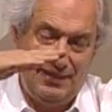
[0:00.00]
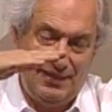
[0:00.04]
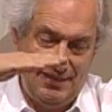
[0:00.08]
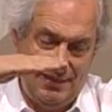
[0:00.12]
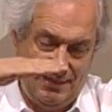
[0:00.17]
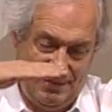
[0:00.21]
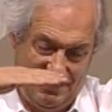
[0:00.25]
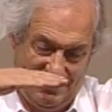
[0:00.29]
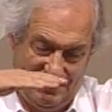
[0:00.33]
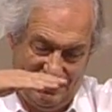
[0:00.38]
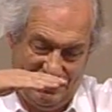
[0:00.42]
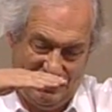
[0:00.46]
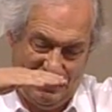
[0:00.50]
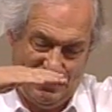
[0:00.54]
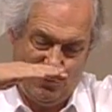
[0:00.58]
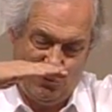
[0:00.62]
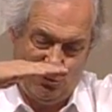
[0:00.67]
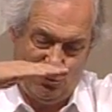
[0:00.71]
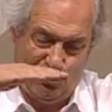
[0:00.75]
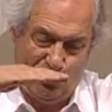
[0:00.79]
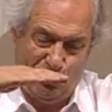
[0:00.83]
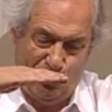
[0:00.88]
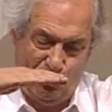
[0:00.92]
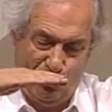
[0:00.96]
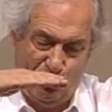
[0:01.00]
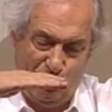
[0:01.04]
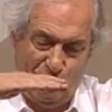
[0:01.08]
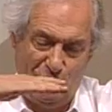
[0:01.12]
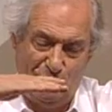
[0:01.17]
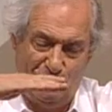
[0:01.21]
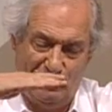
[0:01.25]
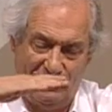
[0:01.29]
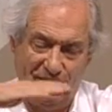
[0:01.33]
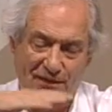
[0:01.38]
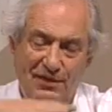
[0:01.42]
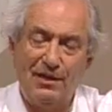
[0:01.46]
is to
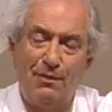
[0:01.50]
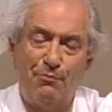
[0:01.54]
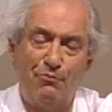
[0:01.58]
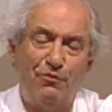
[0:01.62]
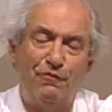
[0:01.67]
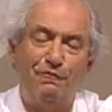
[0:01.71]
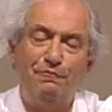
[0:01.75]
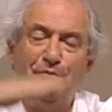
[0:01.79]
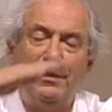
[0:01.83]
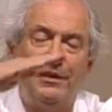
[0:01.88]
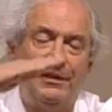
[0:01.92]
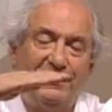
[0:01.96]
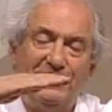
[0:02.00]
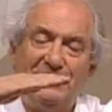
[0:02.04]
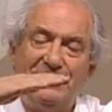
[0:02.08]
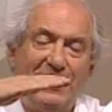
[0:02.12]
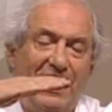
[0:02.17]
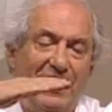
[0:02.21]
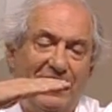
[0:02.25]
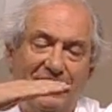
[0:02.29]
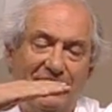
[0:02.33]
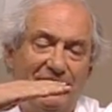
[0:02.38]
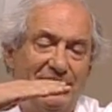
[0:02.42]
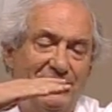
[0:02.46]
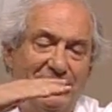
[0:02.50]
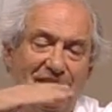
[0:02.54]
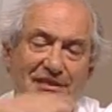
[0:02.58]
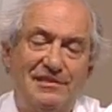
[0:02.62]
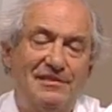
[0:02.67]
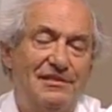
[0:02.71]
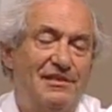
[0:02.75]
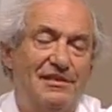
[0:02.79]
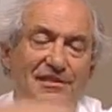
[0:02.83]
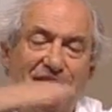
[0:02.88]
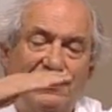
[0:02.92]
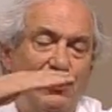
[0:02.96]
use the number of milliseconds
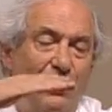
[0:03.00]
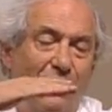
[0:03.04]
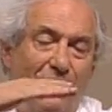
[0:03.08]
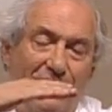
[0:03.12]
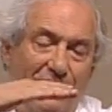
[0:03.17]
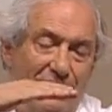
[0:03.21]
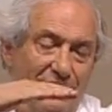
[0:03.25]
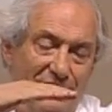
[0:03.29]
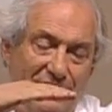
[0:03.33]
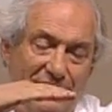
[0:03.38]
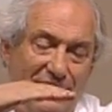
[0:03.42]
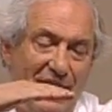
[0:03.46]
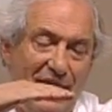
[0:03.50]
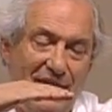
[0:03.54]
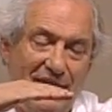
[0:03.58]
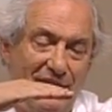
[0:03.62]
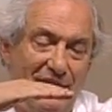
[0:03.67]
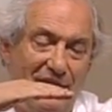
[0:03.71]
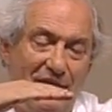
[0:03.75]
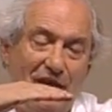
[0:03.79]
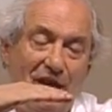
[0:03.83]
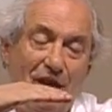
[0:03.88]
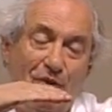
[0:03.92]
since the start of the day.